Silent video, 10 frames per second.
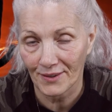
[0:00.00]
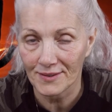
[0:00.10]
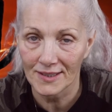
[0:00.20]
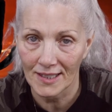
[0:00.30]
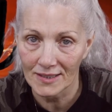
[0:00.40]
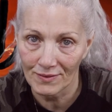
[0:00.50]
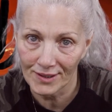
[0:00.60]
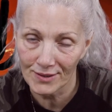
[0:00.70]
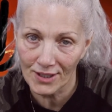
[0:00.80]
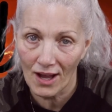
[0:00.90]
Today's
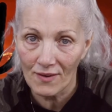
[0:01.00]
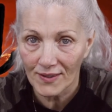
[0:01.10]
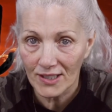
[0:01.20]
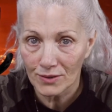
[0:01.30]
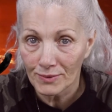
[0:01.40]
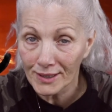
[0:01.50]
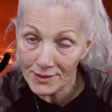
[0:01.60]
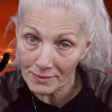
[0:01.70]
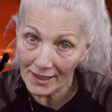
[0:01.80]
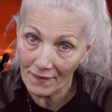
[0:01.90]
video is a hot flash and wrinkles
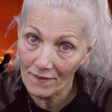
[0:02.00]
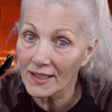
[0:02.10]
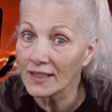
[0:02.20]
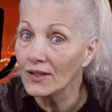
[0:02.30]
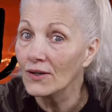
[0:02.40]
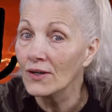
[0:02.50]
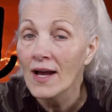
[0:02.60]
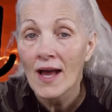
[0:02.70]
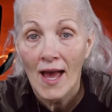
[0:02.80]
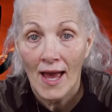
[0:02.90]
makeup video,
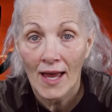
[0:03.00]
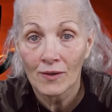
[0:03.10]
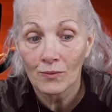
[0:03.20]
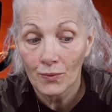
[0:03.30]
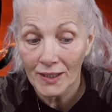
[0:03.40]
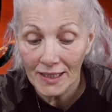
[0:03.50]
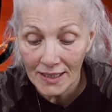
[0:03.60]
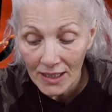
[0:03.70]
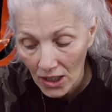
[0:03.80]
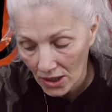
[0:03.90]
and
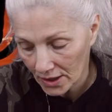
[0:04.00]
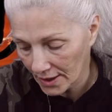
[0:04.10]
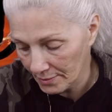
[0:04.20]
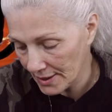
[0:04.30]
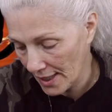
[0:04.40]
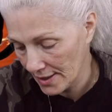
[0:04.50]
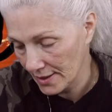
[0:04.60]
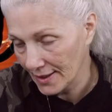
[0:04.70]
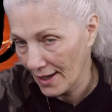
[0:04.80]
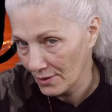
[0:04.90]
we are going to be
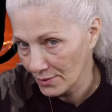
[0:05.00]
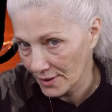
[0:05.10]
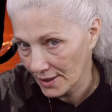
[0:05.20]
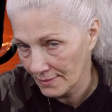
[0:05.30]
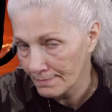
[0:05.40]
testing out